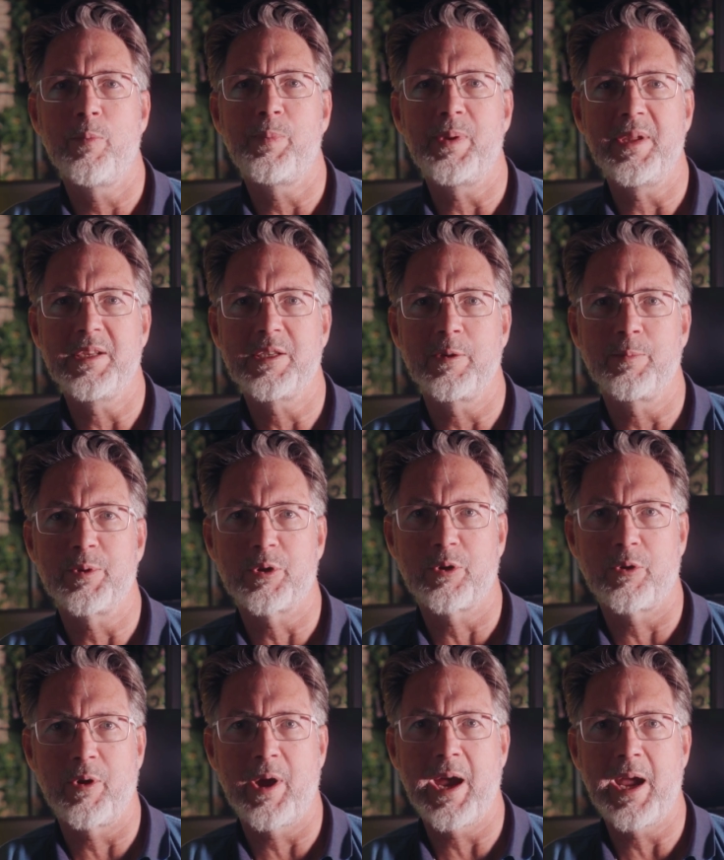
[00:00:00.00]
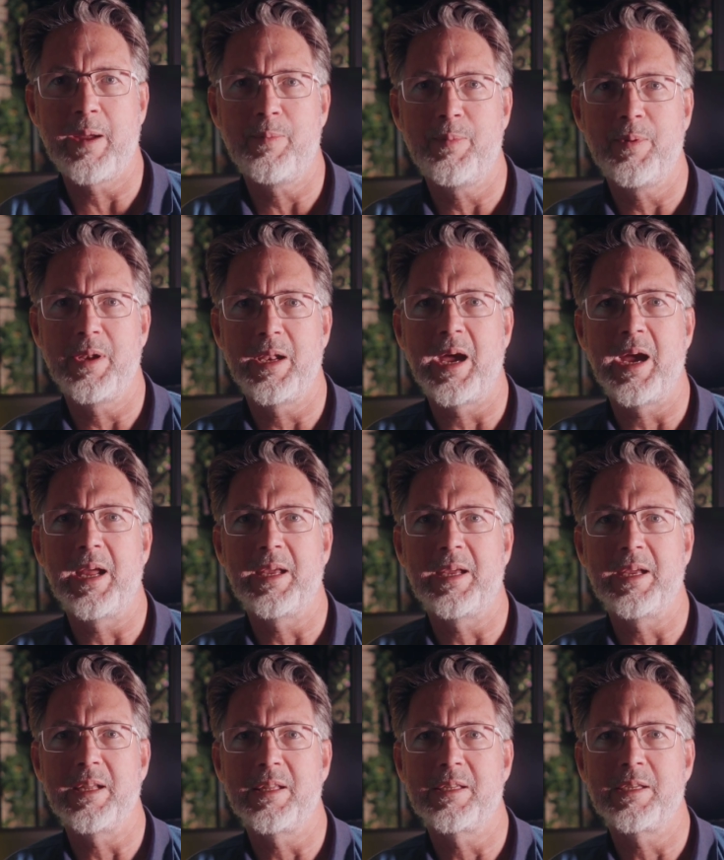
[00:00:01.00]
please subscribe,
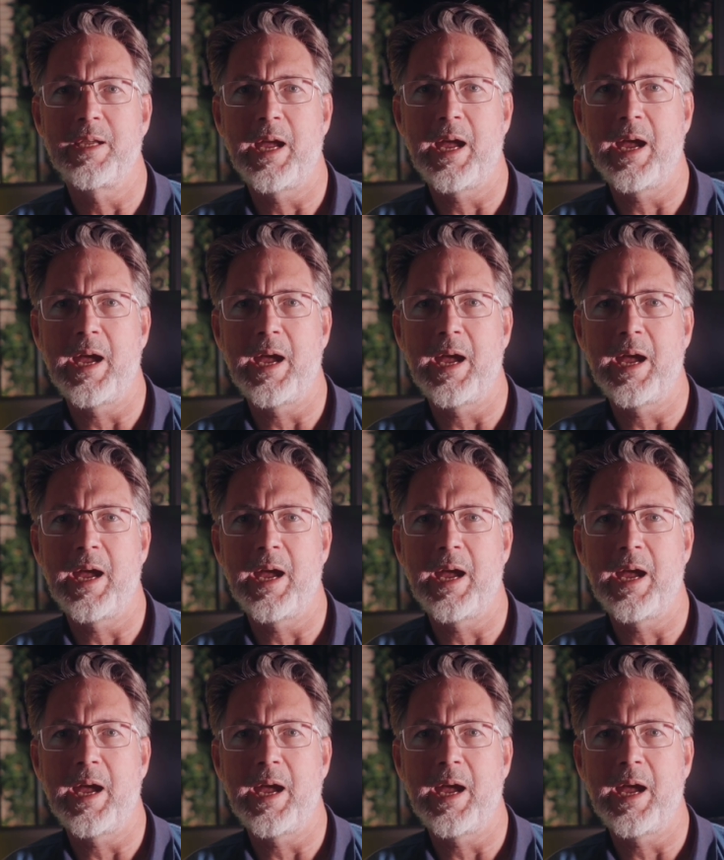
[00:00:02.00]
like it,